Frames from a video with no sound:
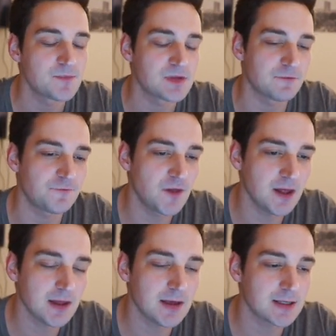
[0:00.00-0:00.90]
The
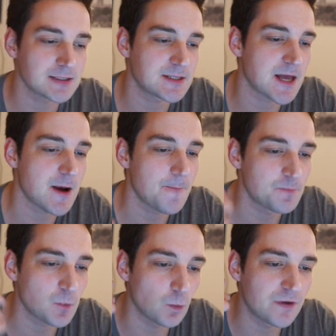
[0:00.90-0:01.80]
thing is that
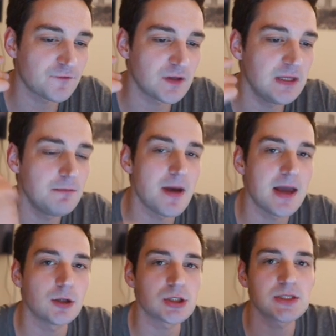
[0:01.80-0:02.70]
with
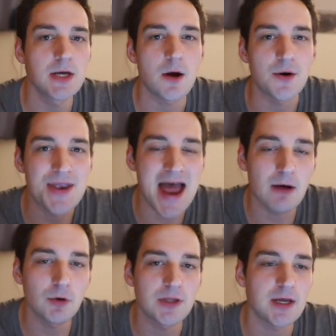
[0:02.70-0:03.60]
emails
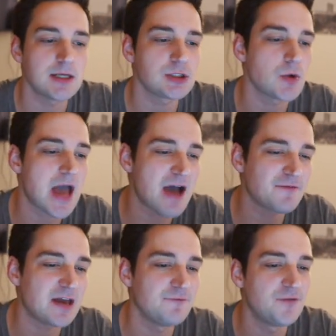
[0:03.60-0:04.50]
nowadays, you
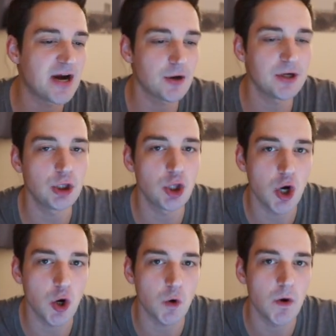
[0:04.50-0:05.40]
have a very
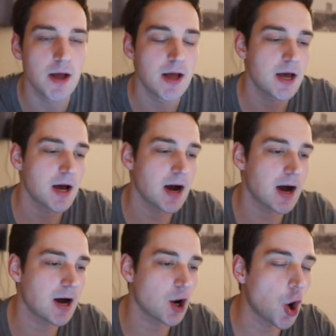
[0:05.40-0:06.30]
low
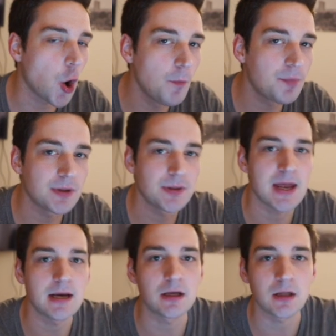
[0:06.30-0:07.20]
open
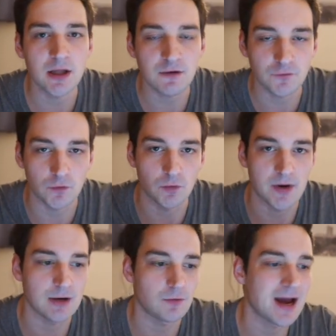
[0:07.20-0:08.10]
and click-through
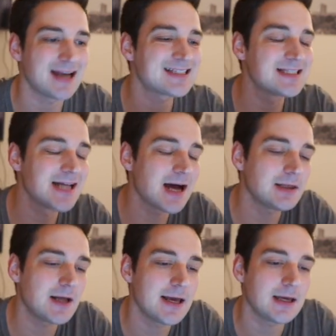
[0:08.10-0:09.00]
rate, right? It's not
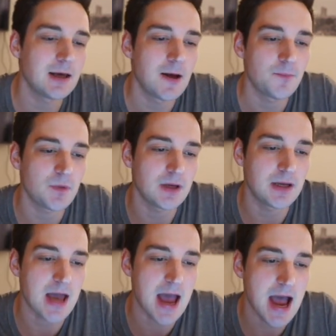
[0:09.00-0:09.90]
like
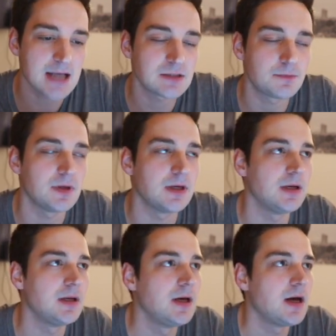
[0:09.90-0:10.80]
it has been